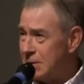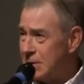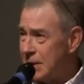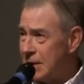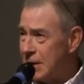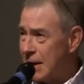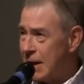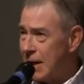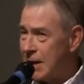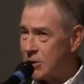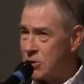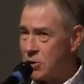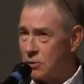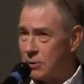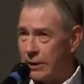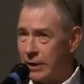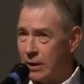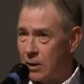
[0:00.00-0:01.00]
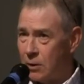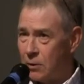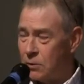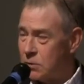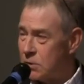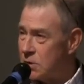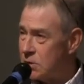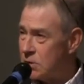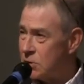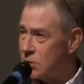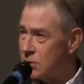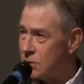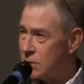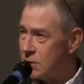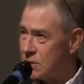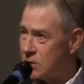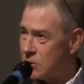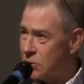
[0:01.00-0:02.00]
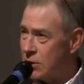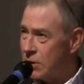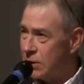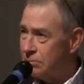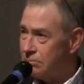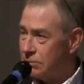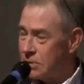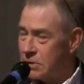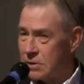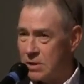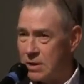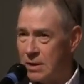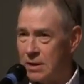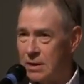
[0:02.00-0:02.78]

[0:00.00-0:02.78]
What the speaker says: than actually goes into the streams